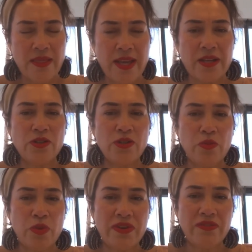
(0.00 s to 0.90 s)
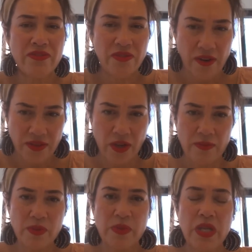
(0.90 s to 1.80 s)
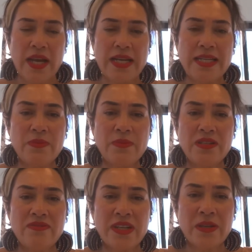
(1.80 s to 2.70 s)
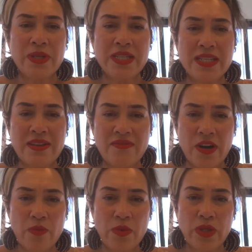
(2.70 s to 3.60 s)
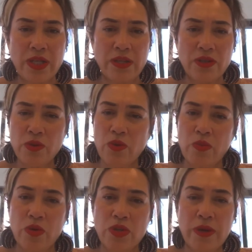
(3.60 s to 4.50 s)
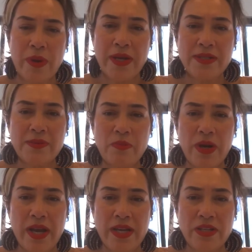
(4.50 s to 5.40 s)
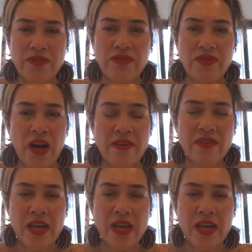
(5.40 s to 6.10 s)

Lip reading: They are 2.5 times more likely to be developmentally vulnerable in two or more domains by age of five,